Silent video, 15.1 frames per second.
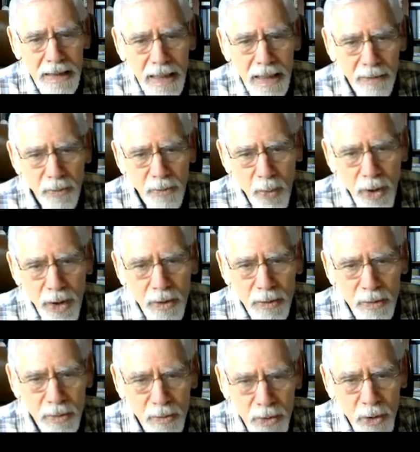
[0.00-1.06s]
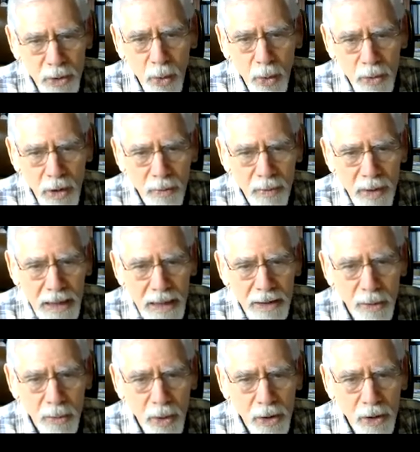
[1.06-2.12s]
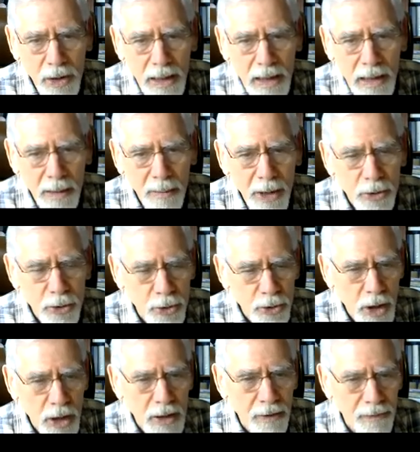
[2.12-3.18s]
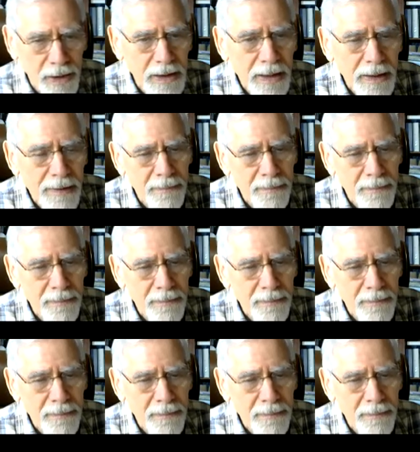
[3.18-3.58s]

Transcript: And we're told already that we're going to get a major chunk of it